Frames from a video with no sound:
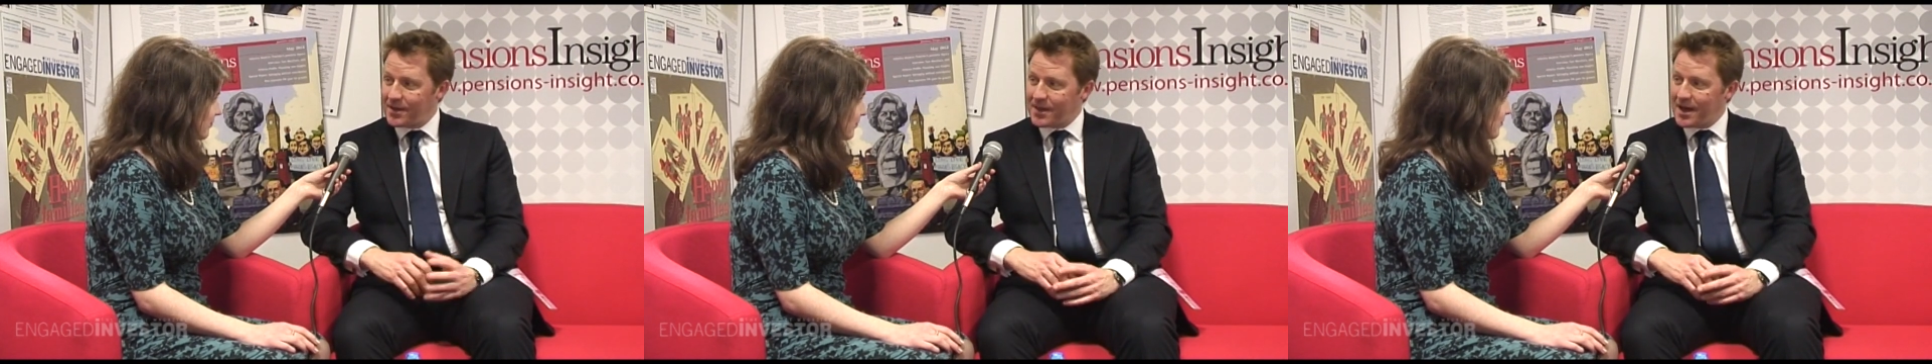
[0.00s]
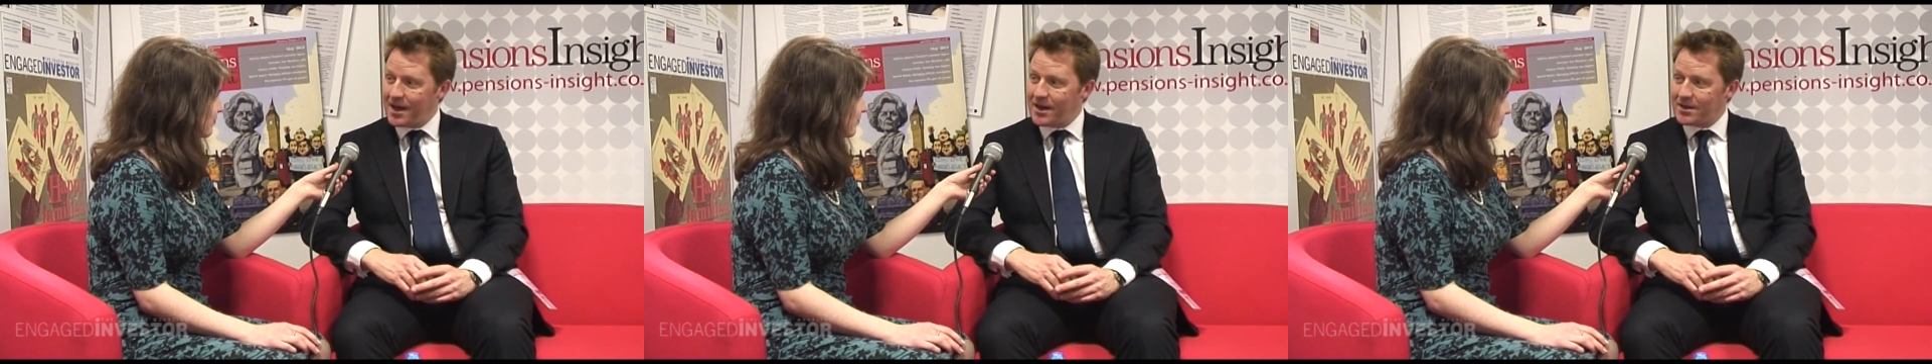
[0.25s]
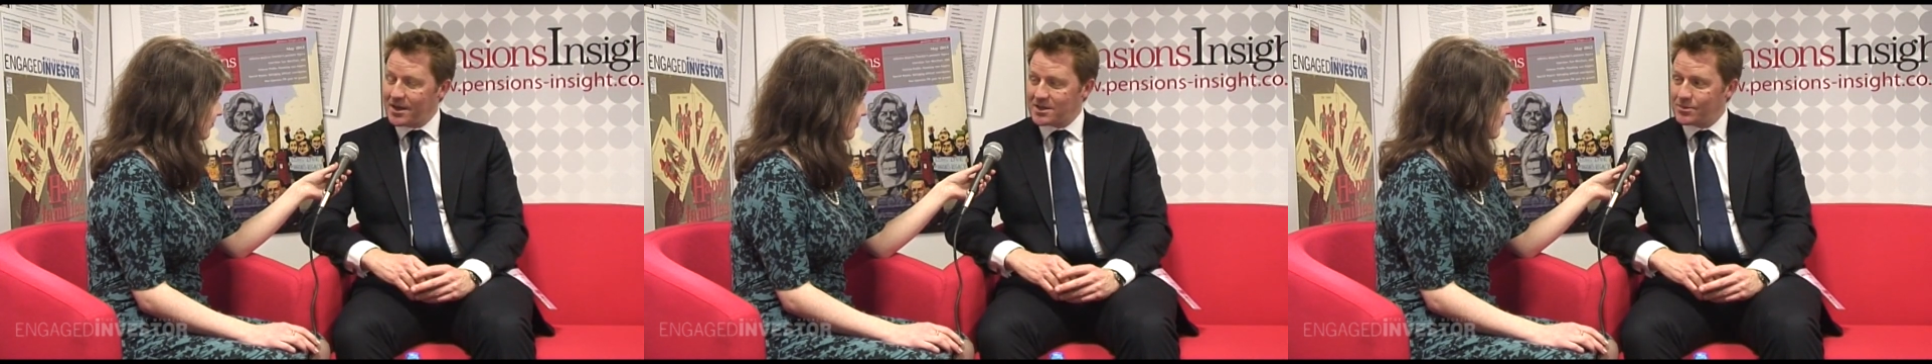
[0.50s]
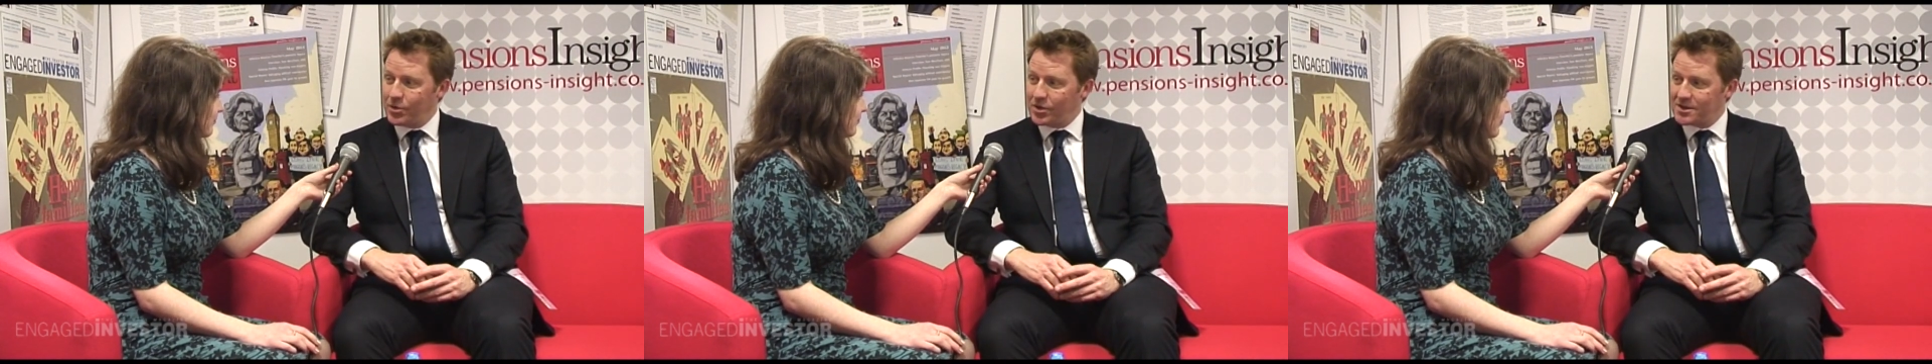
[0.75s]
that they're
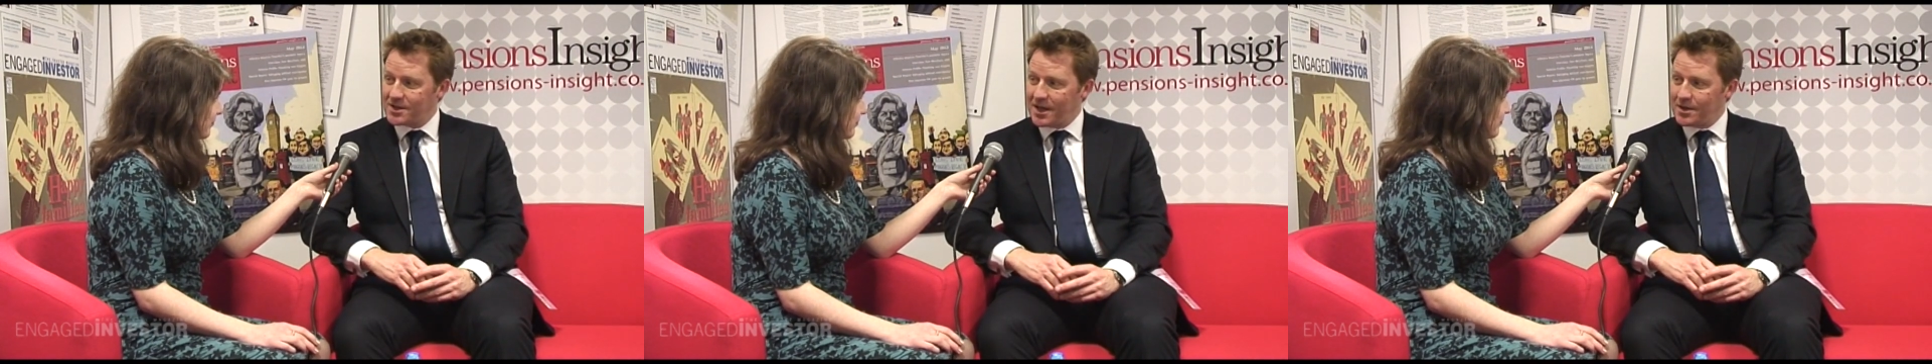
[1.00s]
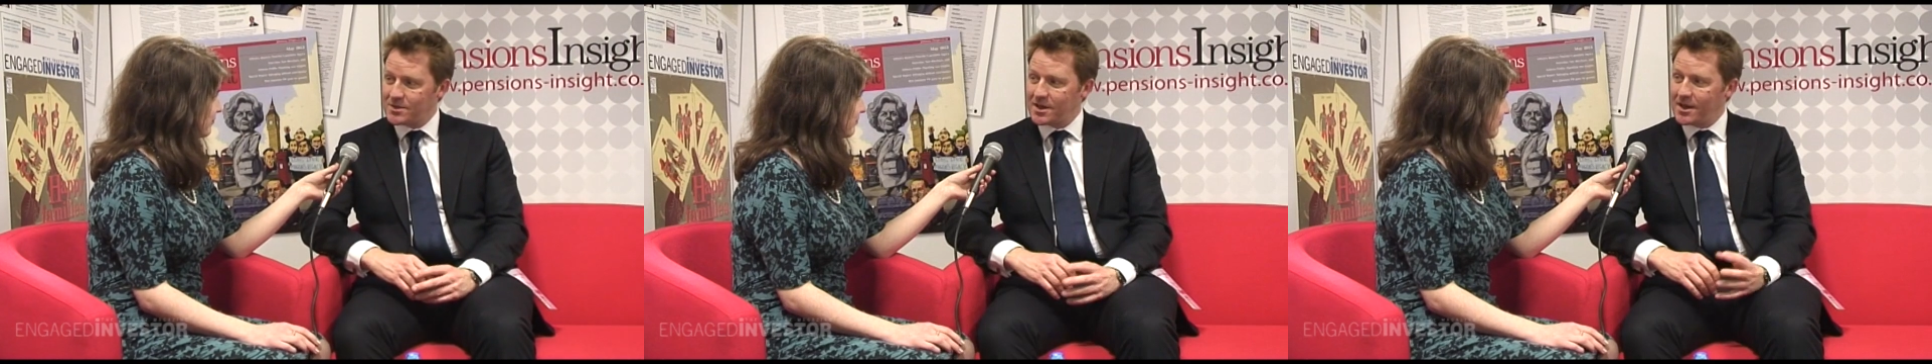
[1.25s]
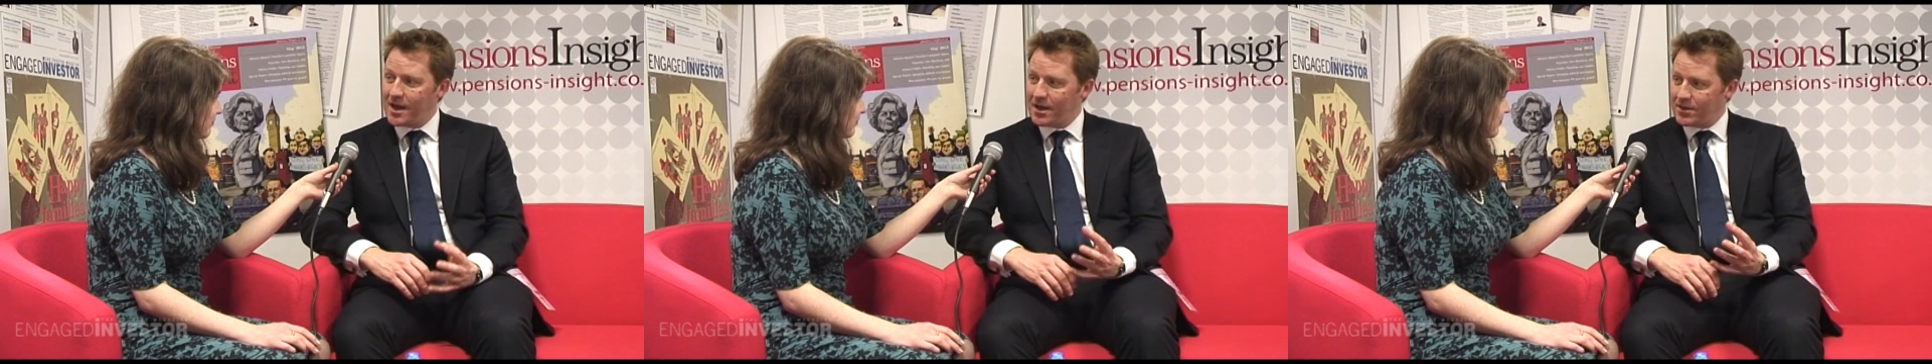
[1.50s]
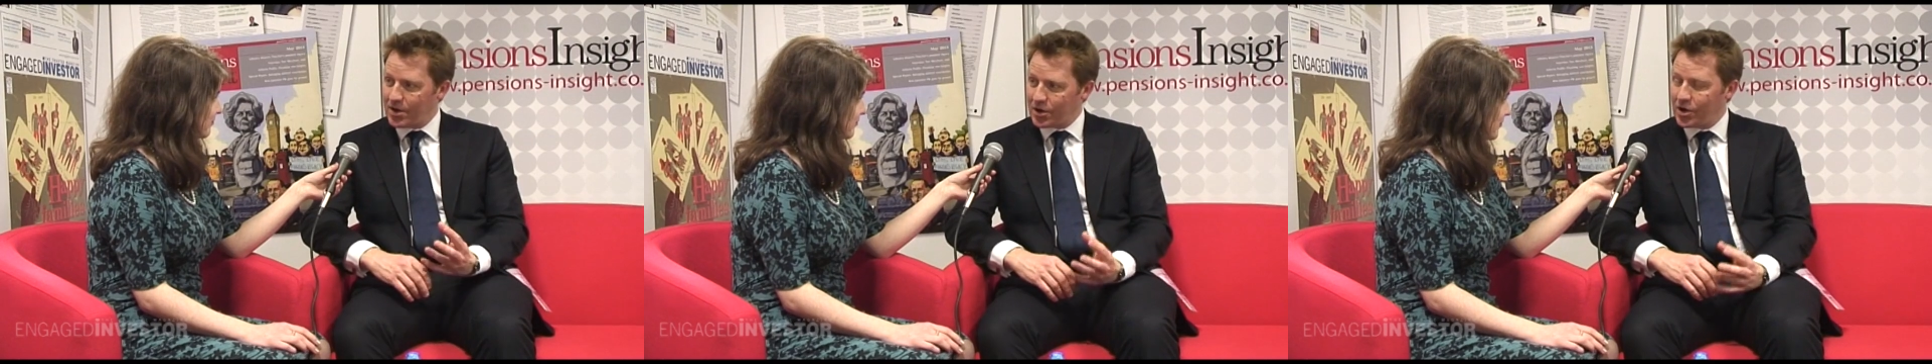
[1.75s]
smaller schemes and
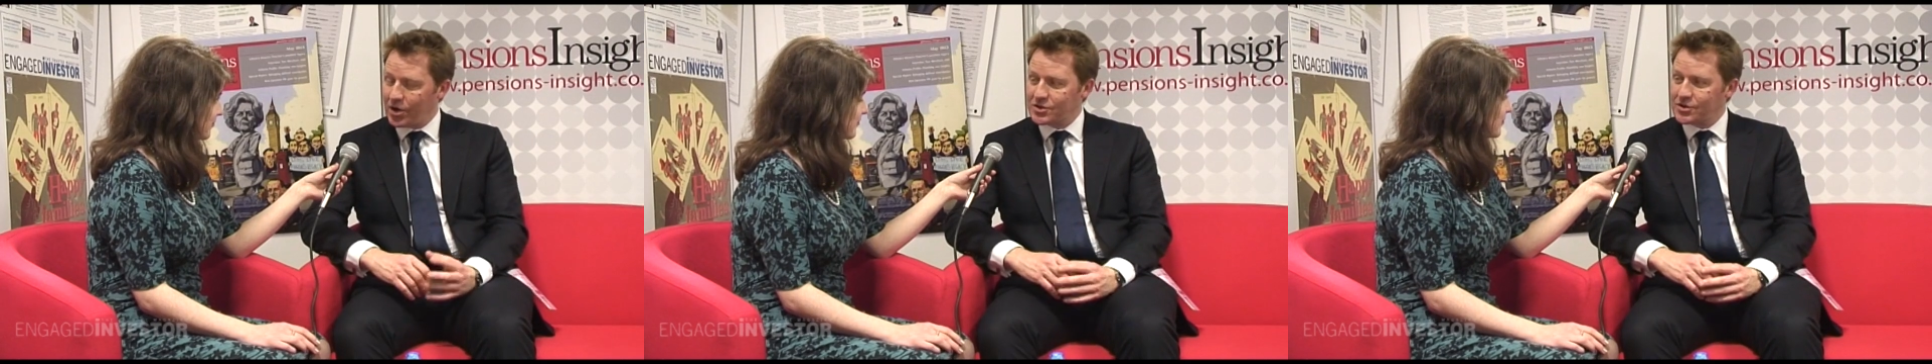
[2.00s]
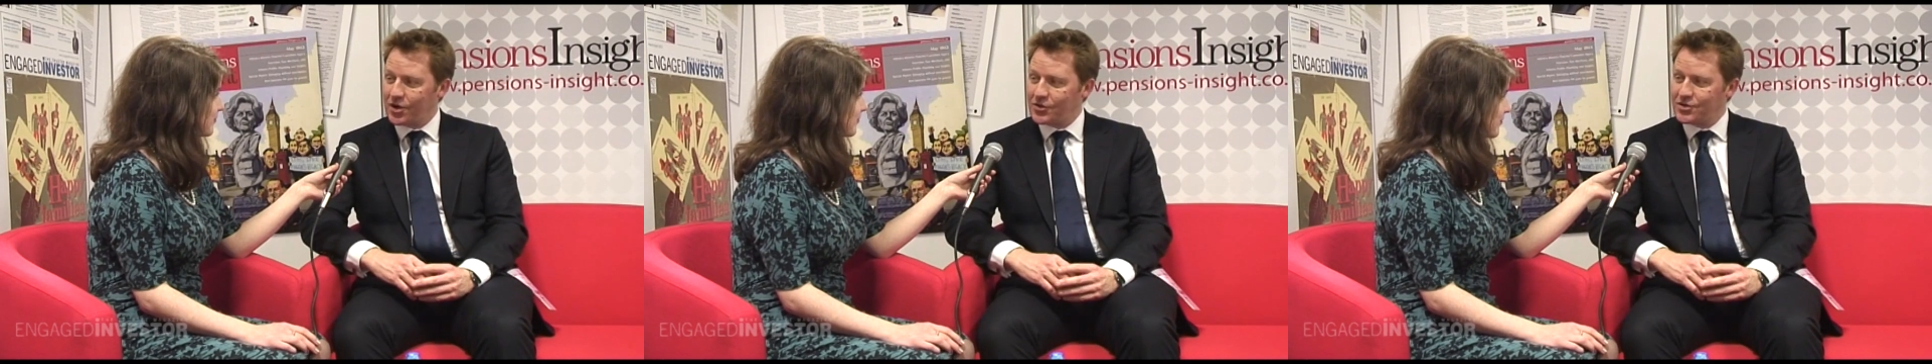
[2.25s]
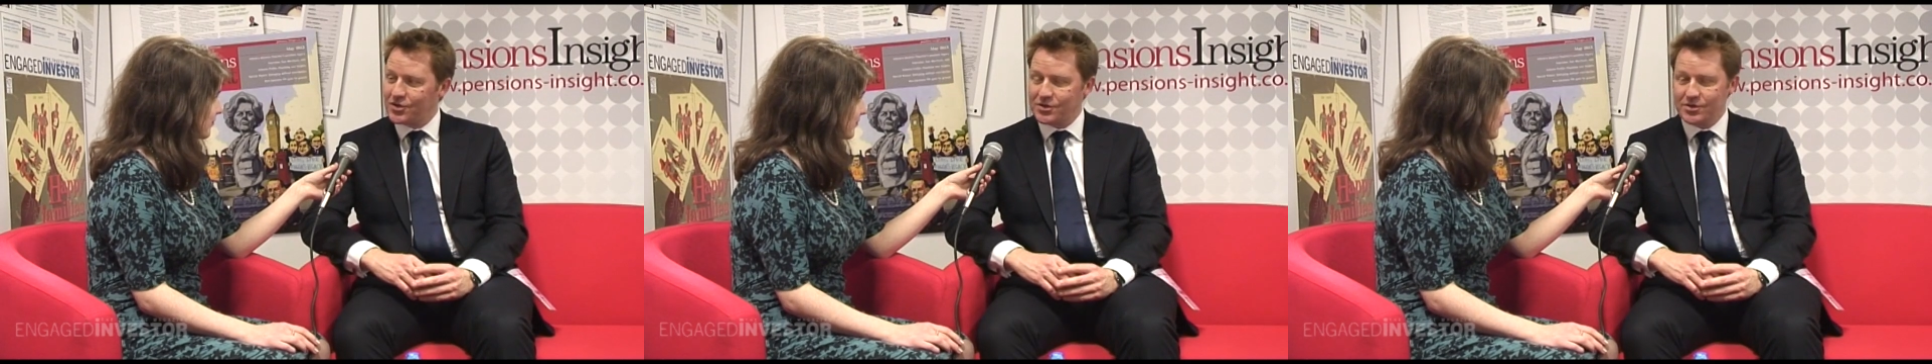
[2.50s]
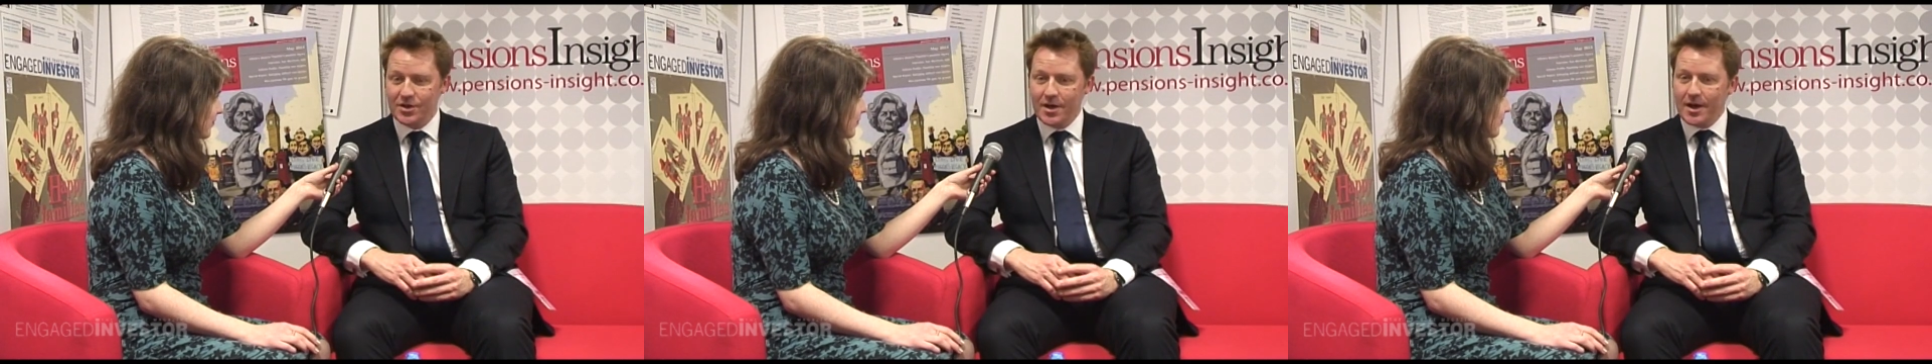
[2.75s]
they're cost
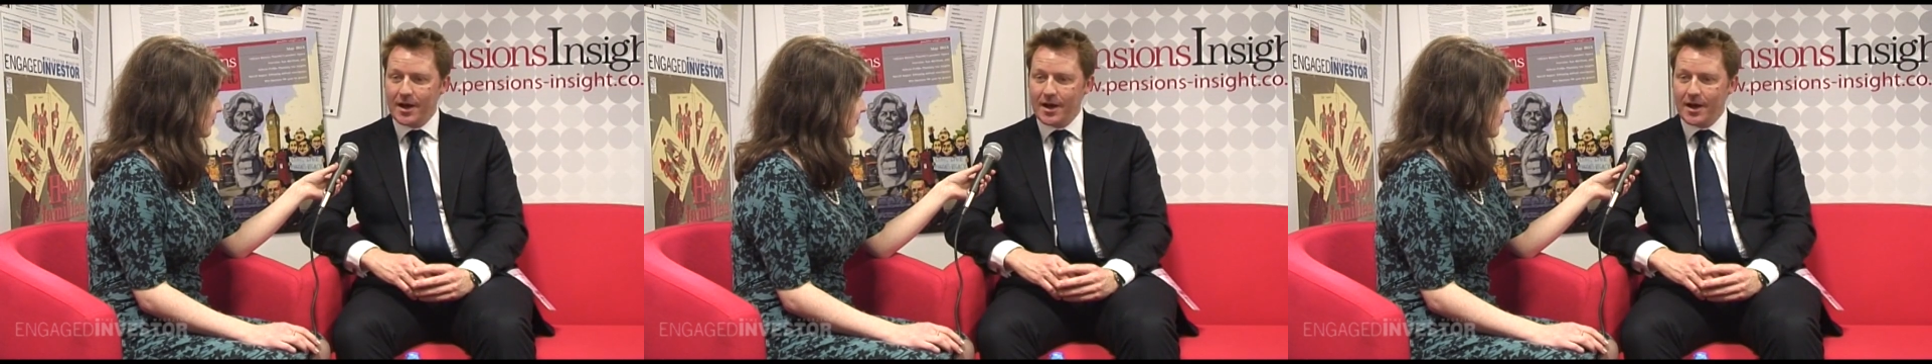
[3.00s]
conscious,